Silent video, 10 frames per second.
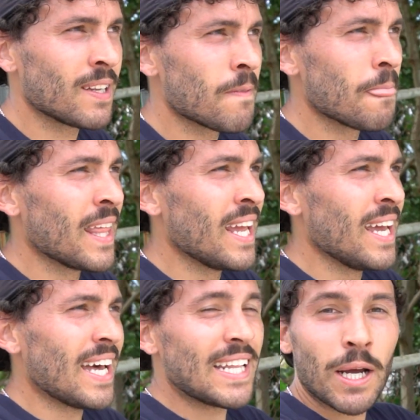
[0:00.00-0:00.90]

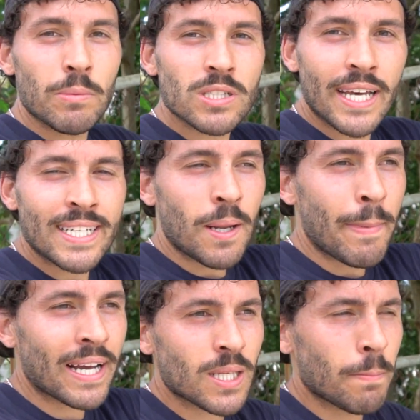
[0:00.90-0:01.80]
And then I almost landed a
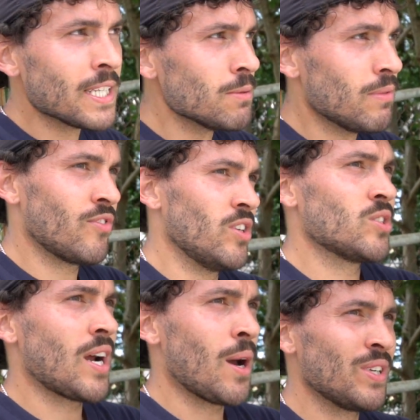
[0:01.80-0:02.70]
backside big spin first
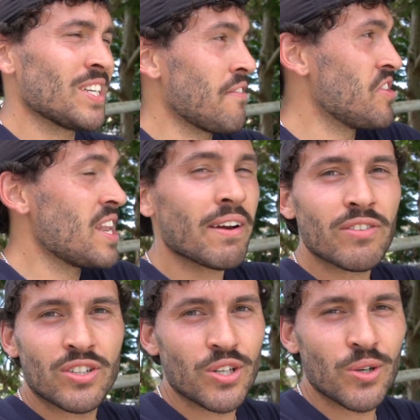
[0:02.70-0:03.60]
try, which I
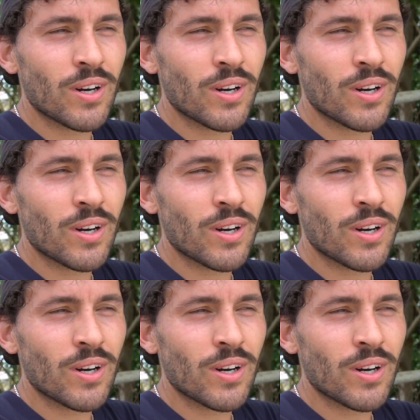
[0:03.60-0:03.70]
never do.